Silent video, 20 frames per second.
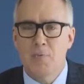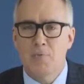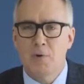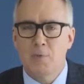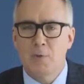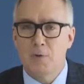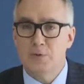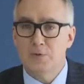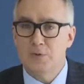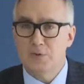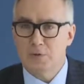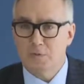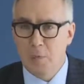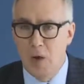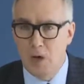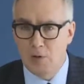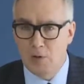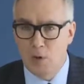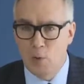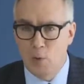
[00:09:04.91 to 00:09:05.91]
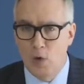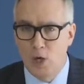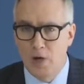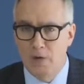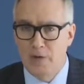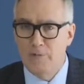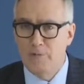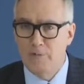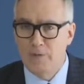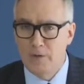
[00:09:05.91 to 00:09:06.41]
proposed a smaller
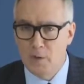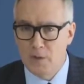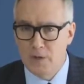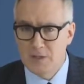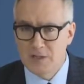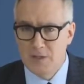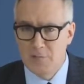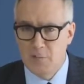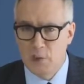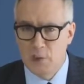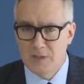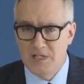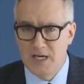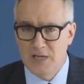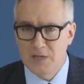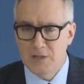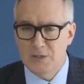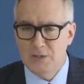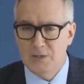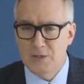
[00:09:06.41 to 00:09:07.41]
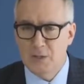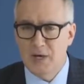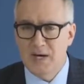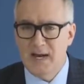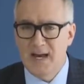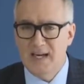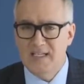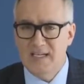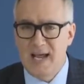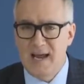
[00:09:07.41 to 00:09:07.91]
wall and fewer deportations
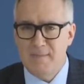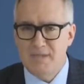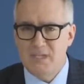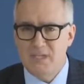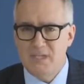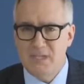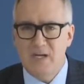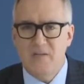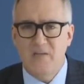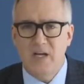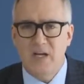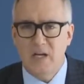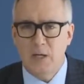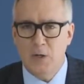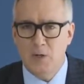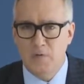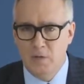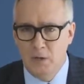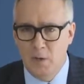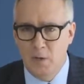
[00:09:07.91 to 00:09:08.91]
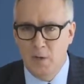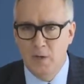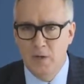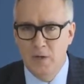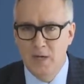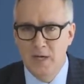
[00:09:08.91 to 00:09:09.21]
during a taped TV interview